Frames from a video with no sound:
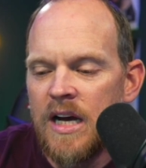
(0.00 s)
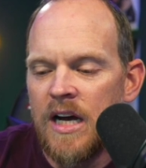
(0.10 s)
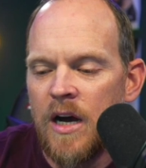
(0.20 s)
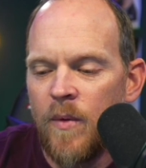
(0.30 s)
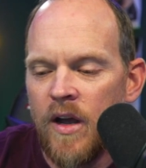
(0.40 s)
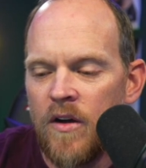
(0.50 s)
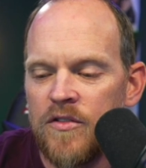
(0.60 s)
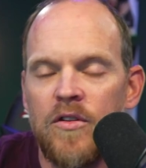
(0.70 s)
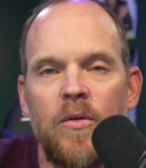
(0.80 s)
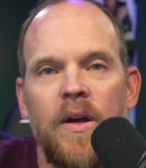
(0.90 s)
We
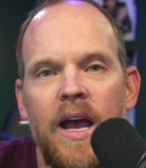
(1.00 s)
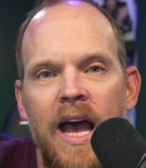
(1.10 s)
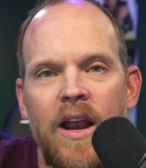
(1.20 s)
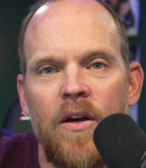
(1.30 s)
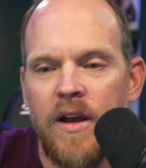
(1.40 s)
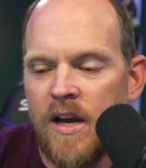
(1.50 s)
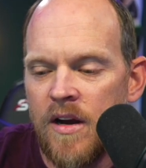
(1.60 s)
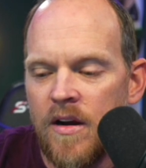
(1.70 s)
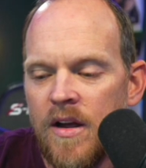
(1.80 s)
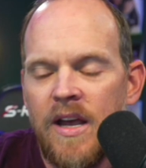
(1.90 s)
also had on
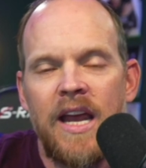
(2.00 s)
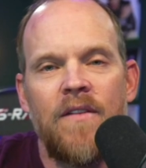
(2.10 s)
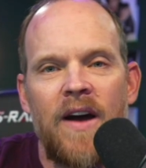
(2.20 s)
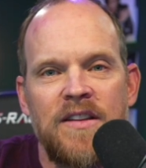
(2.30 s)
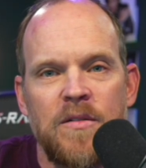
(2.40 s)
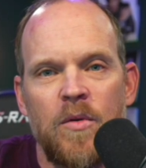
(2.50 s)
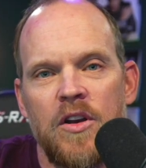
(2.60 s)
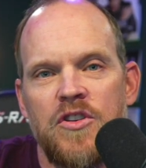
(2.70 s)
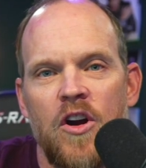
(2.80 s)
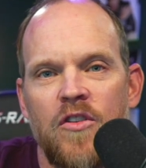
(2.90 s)
here, invite someone to
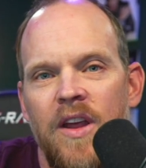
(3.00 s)
church.